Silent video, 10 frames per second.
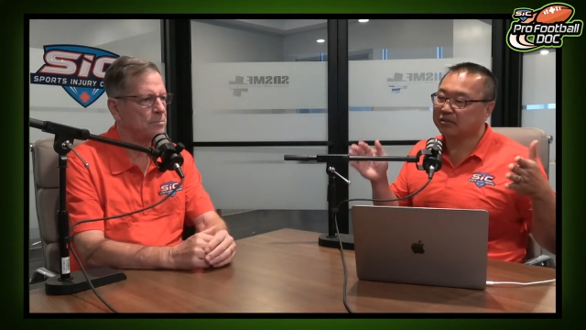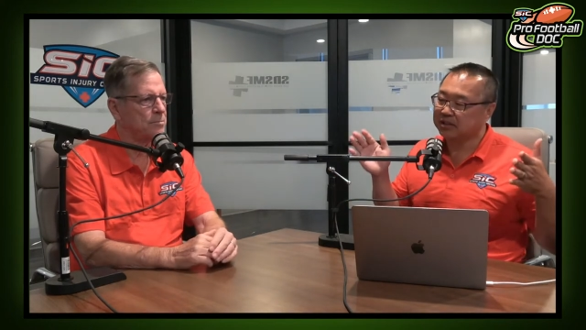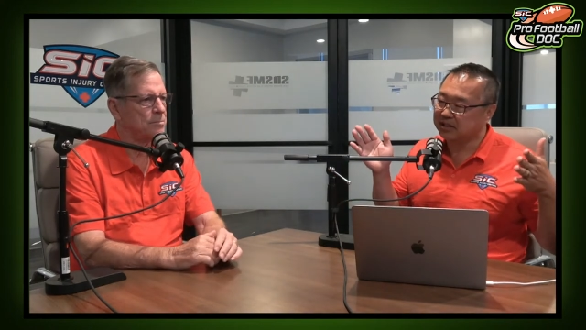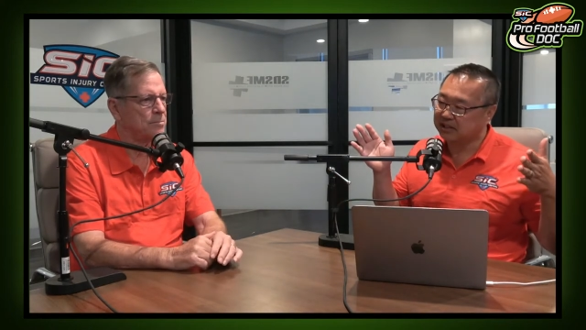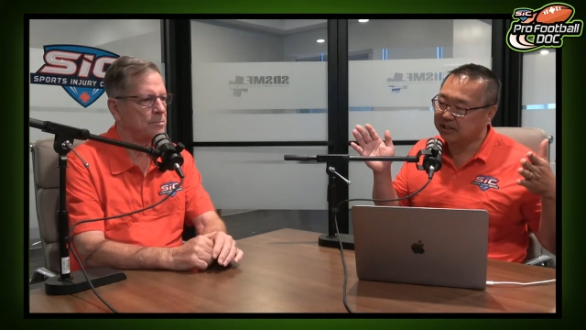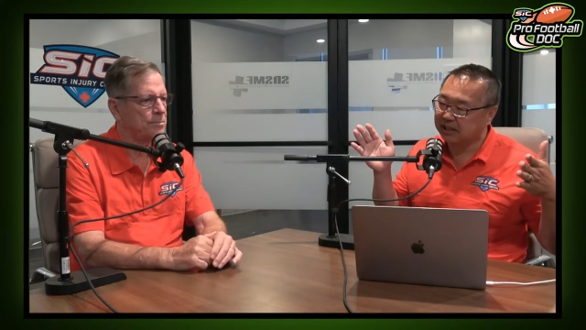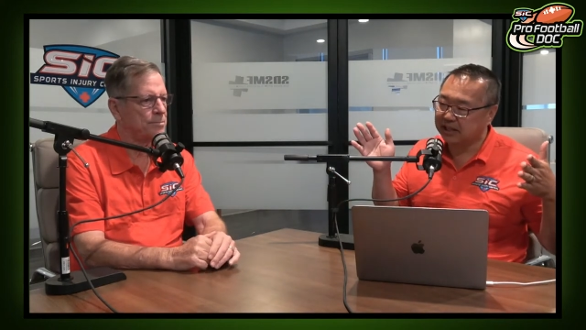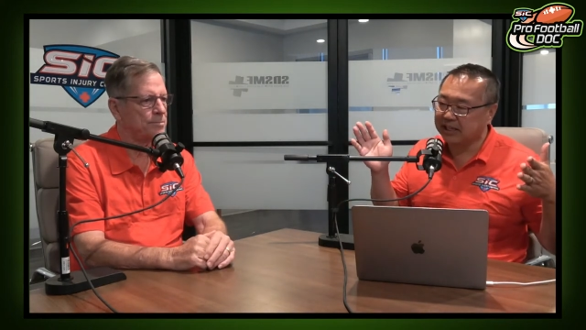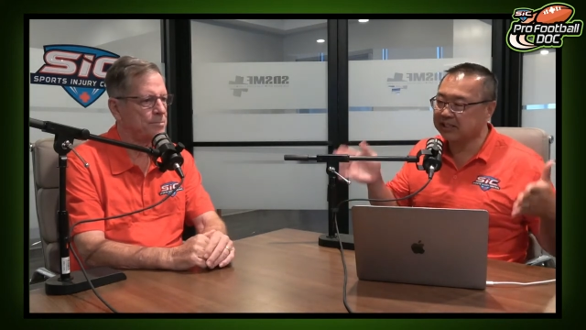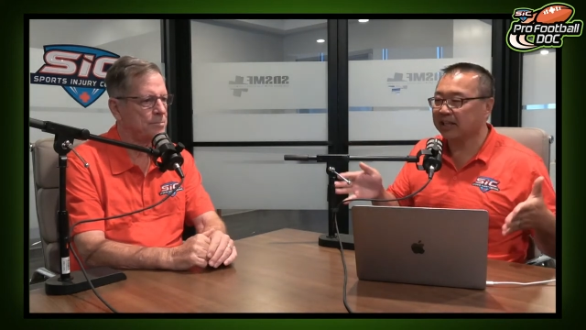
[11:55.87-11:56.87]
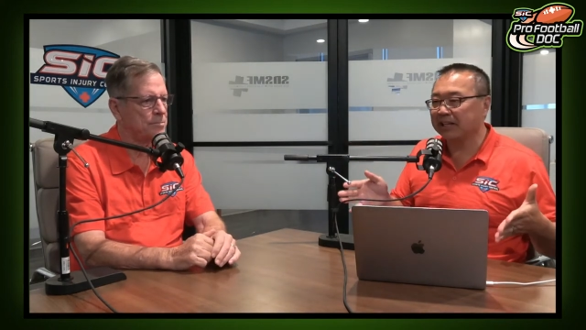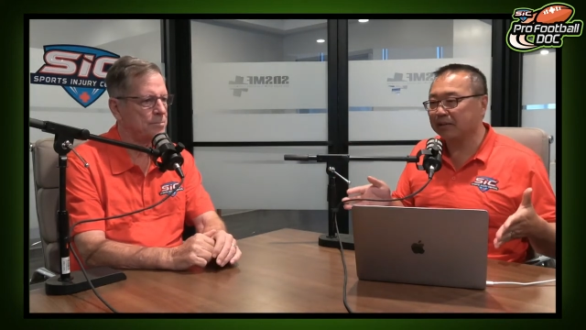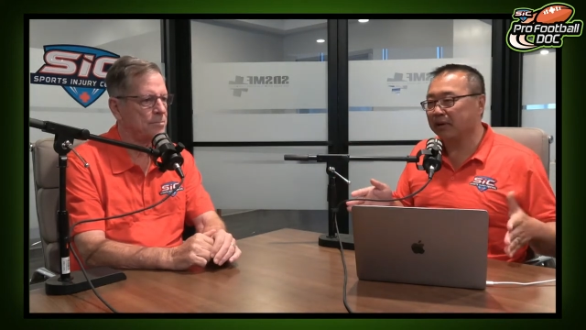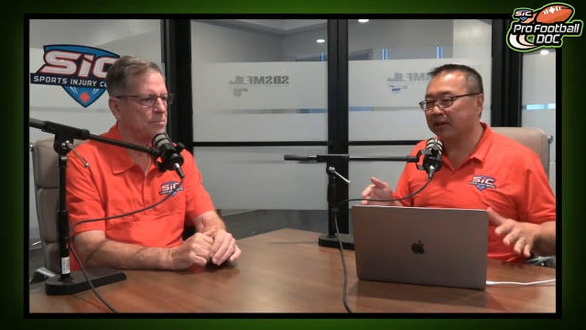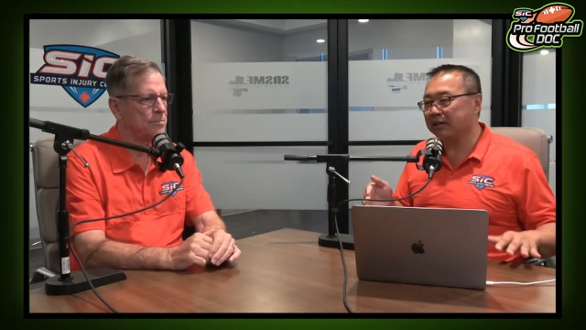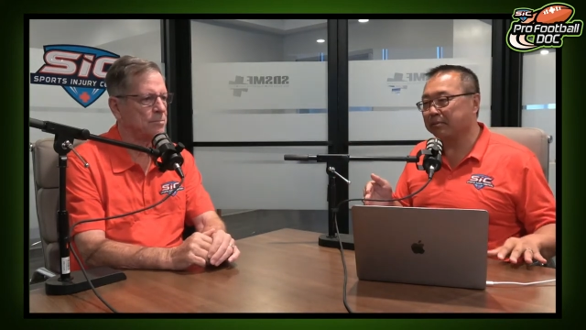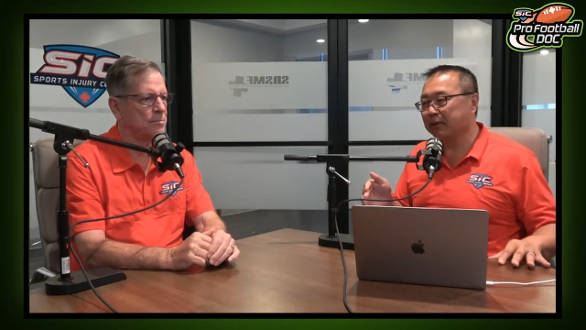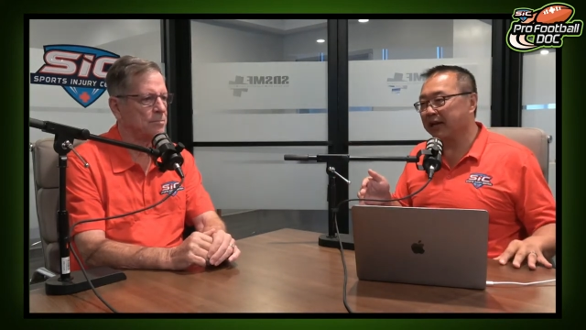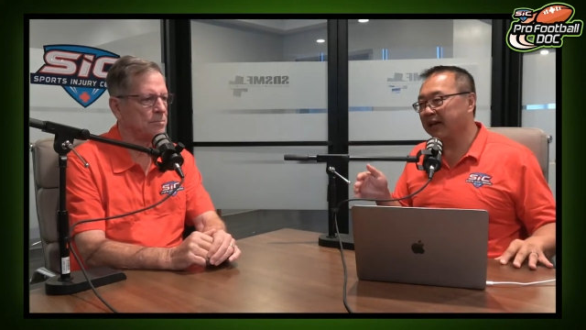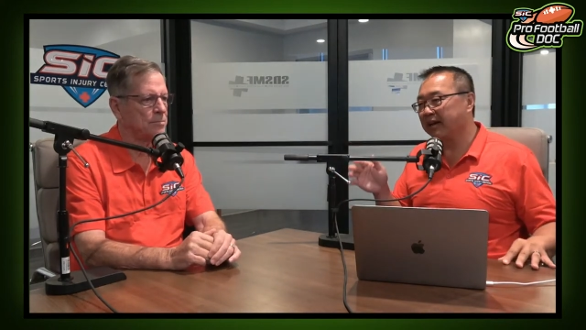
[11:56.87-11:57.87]
Speaker 1: We, he said he wanted to
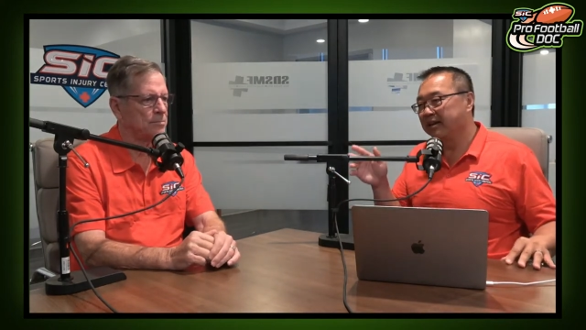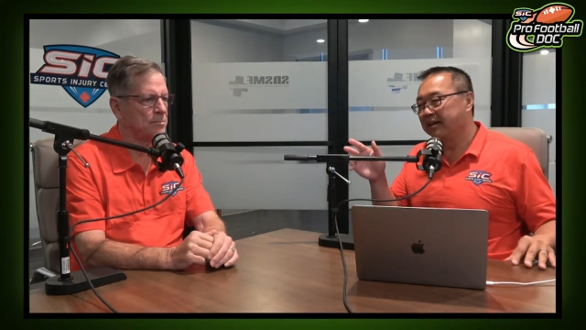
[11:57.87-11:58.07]
play.